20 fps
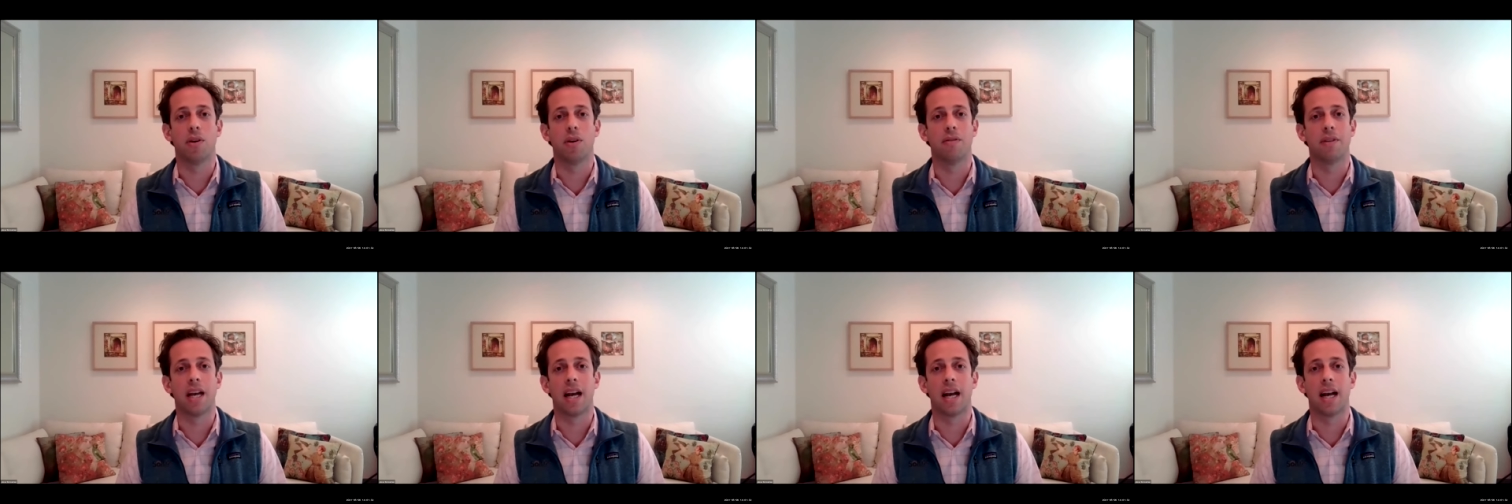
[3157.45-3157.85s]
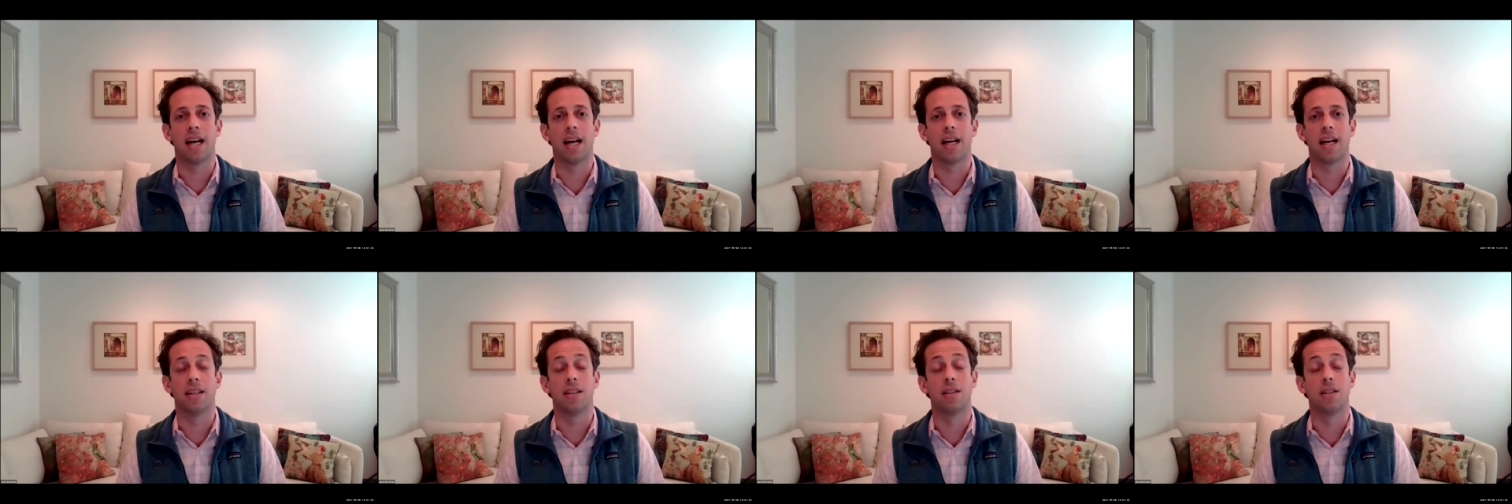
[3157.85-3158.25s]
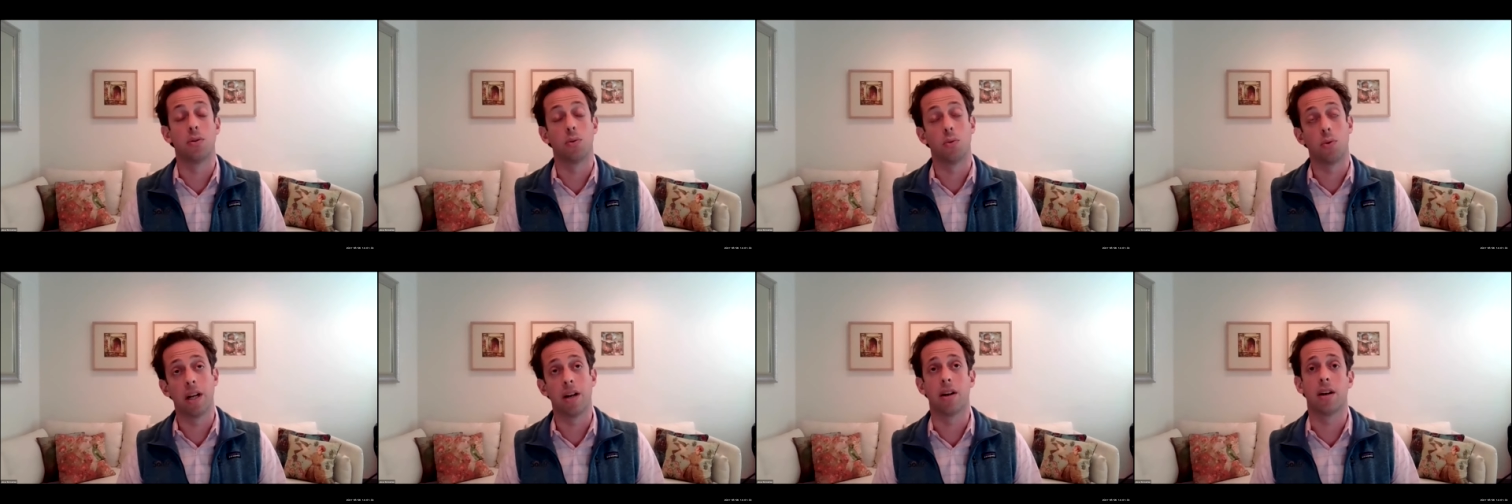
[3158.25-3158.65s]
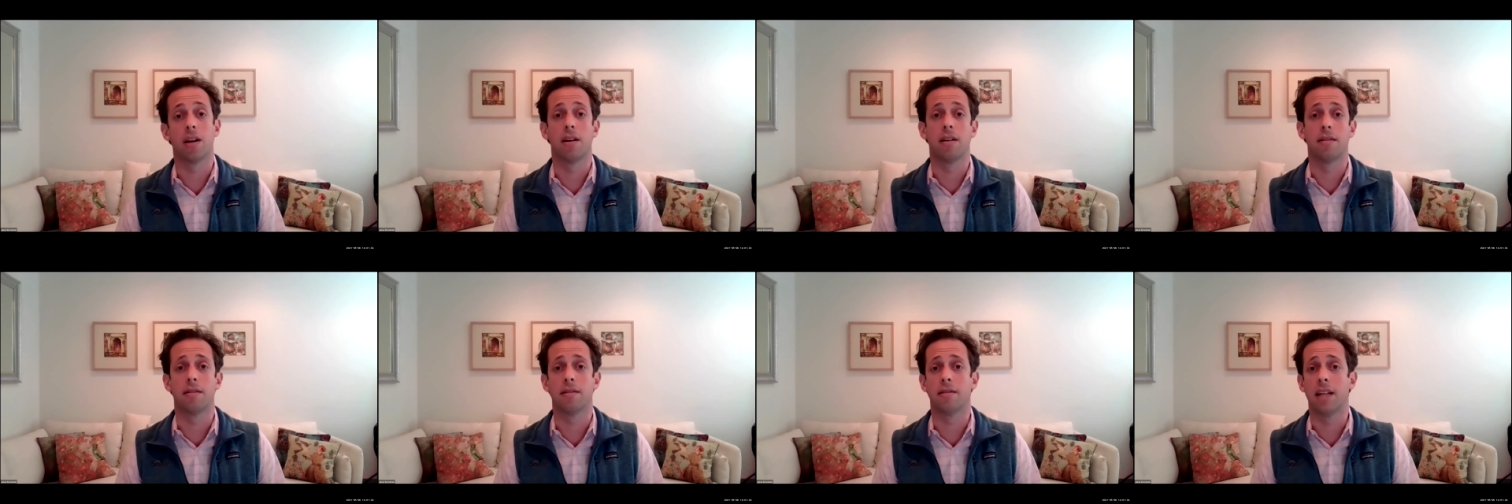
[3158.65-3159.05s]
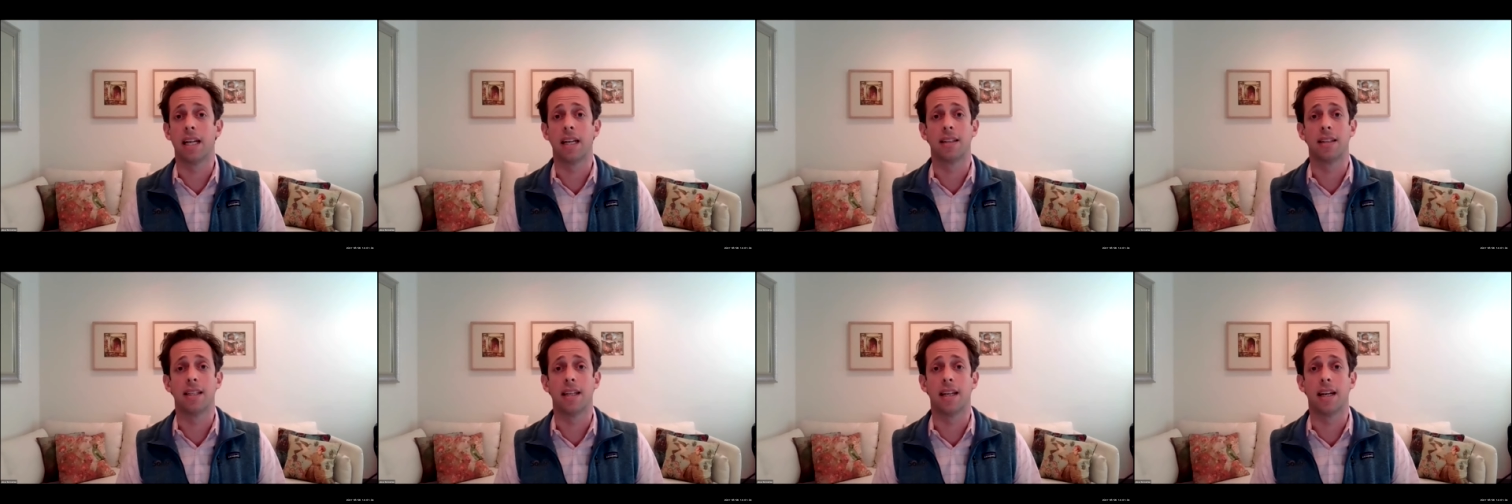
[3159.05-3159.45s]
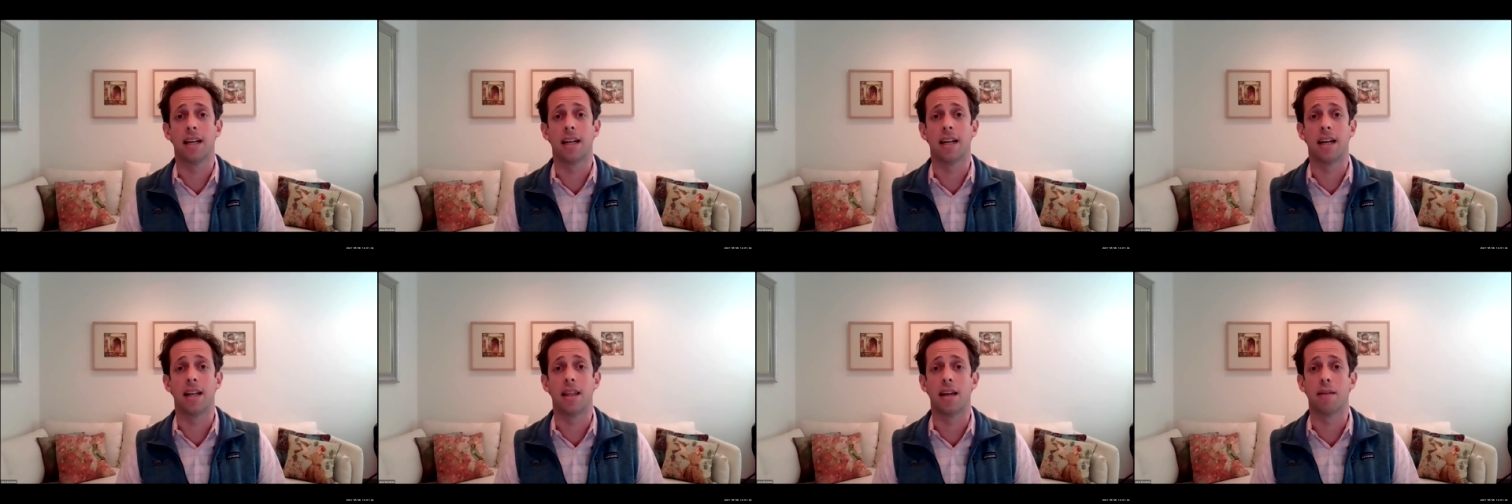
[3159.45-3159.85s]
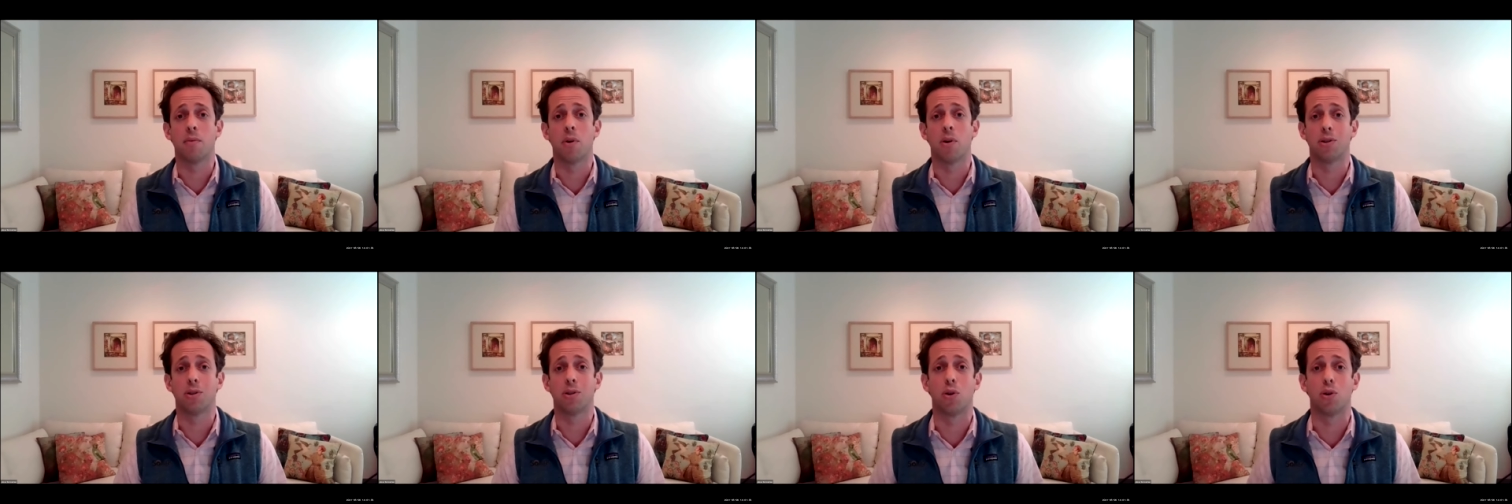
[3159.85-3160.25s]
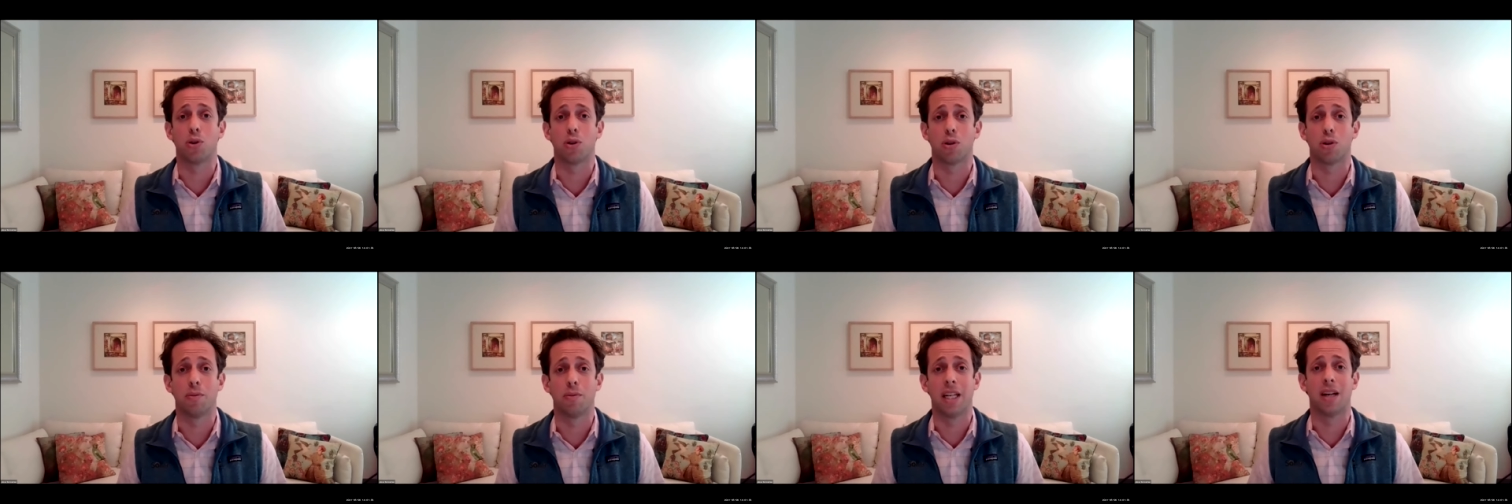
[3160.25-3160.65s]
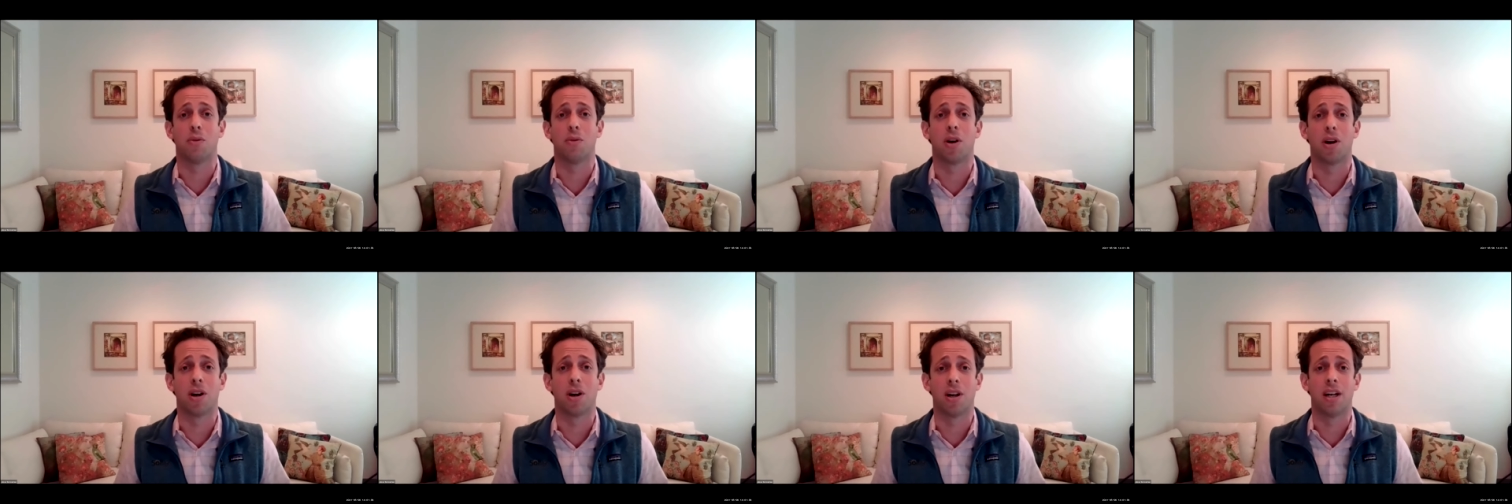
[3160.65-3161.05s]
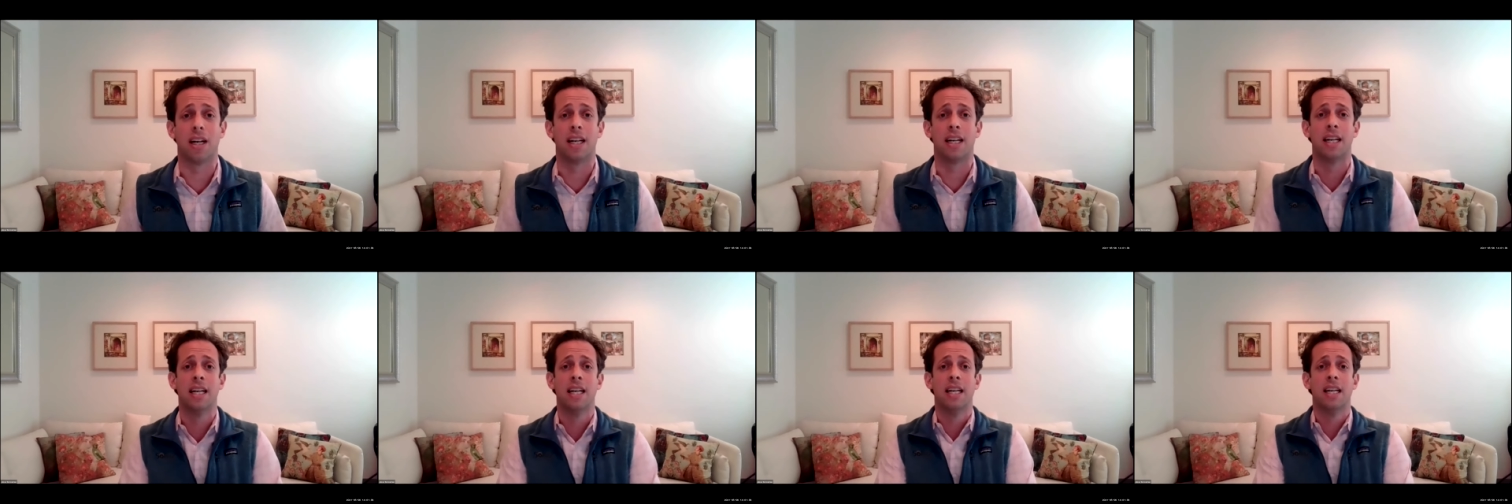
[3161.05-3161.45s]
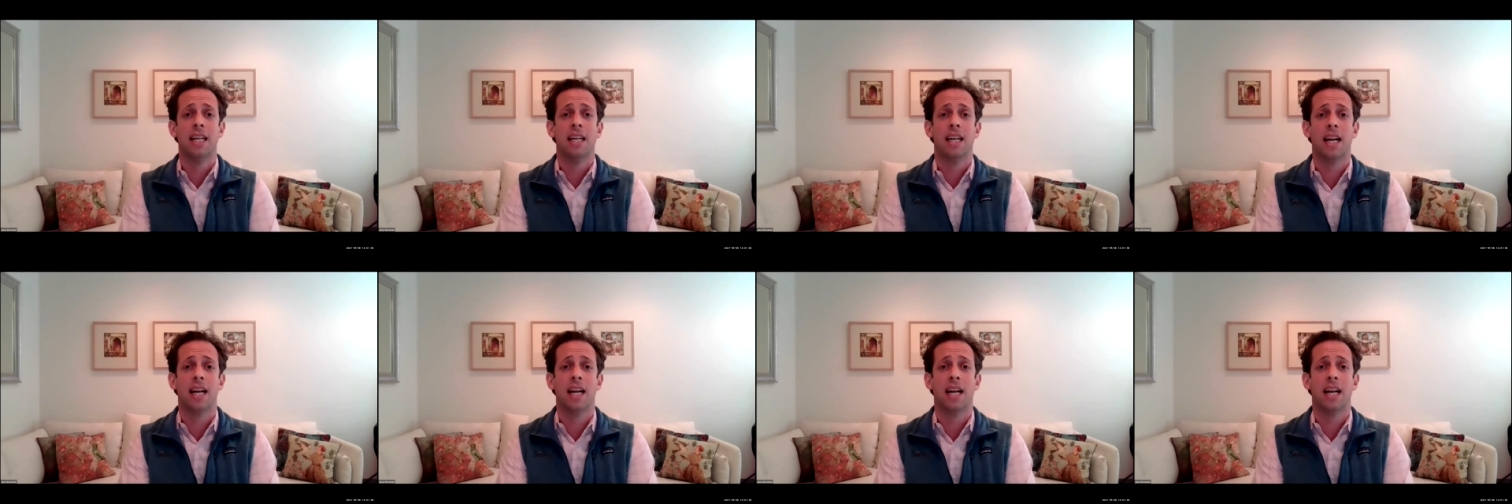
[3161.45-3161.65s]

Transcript: We've got Twitter, LinkedIn, I think most social media we're on.